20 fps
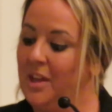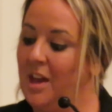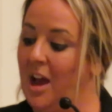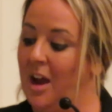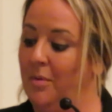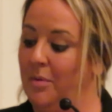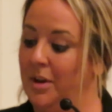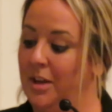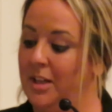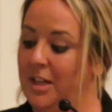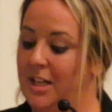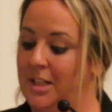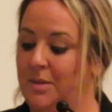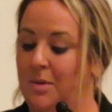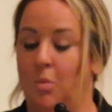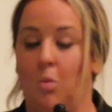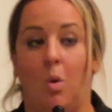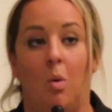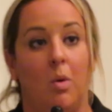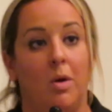I realized
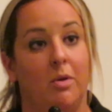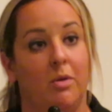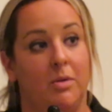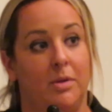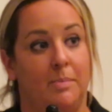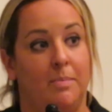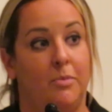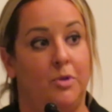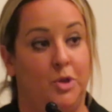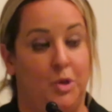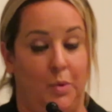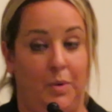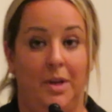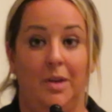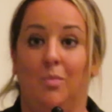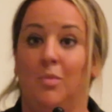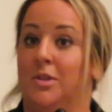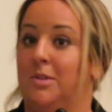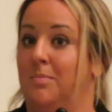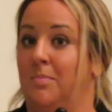that what we were
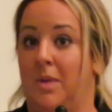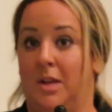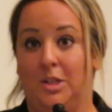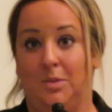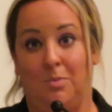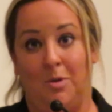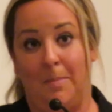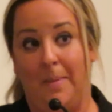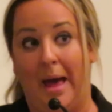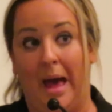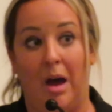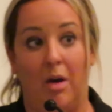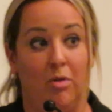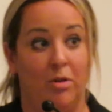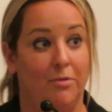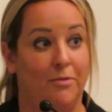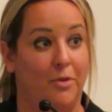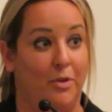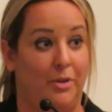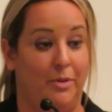doing was much more
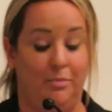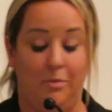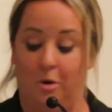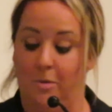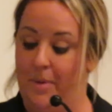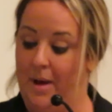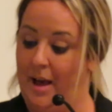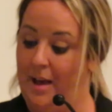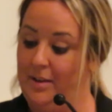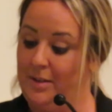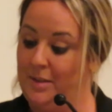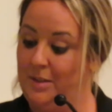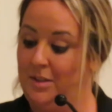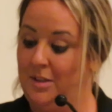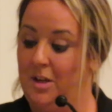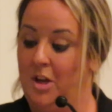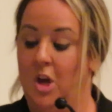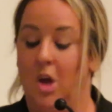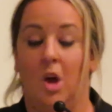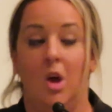powerful and robust.